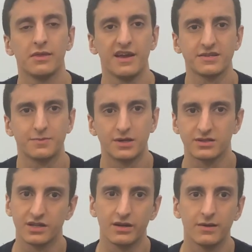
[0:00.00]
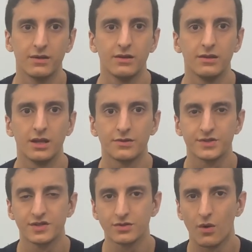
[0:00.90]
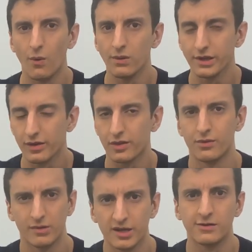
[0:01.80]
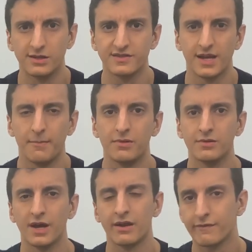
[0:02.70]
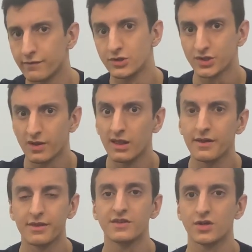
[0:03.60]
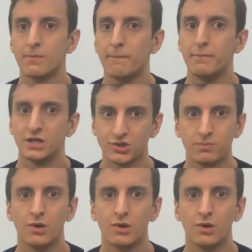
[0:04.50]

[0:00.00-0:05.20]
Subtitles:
Thanks, Parsa. Now, this is only a theoretical example, and unfortunately, things are much